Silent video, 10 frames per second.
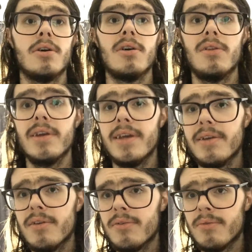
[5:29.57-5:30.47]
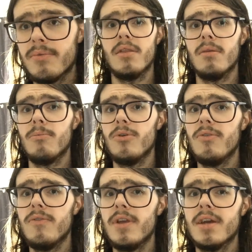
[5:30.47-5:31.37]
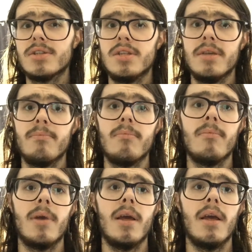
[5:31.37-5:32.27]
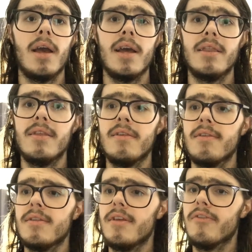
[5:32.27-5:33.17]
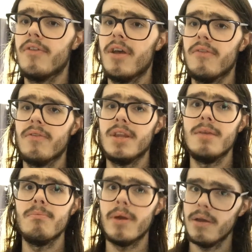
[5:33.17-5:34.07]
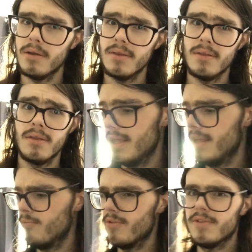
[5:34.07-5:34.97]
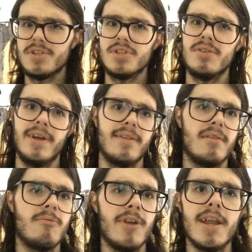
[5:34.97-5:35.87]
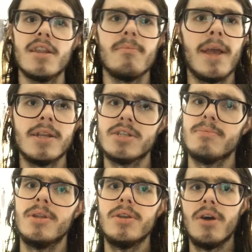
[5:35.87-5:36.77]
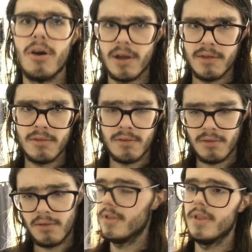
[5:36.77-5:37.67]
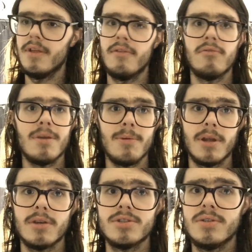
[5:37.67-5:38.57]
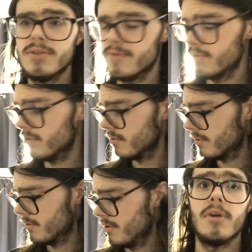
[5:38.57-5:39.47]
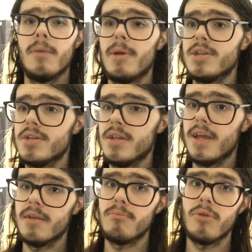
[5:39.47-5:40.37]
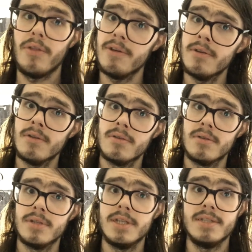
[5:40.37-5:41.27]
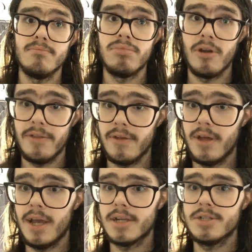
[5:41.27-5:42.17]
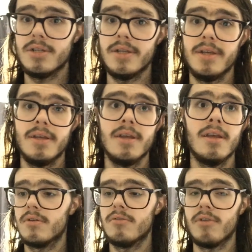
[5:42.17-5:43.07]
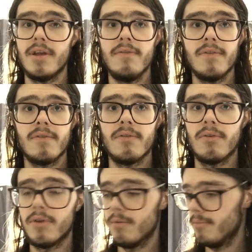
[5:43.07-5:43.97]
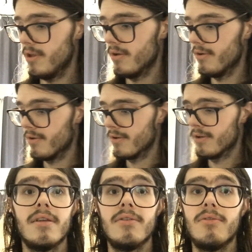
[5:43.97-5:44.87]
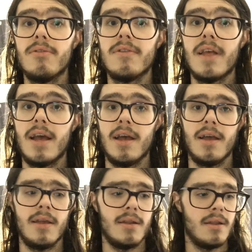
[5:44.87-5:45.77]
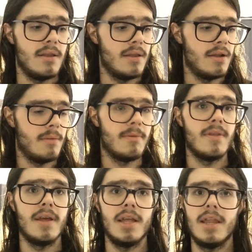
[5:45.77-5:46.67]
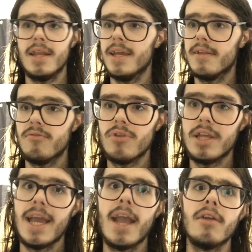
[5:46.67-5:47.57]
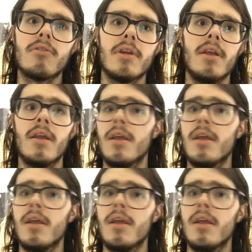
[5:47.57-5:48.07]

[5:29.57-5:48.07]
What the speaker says: I like how the movie actually had this death have an impact. It wasn't just like some random henchman dies. There's repercussions for it. I mentioned he had a brother. His brother actually grieves for him, you know. He's all sad and upset, and then he gets really angry.